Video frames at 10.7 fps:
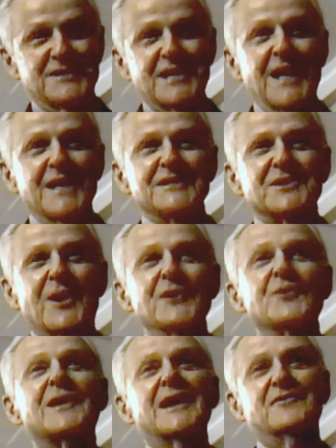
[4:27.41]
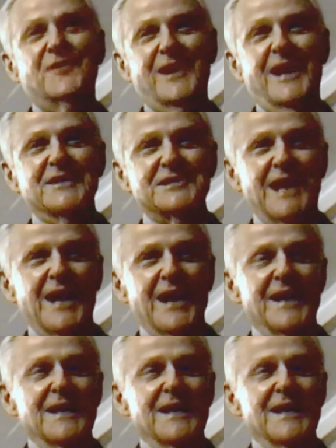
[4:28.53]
Sally Starr. You can't forget Sally.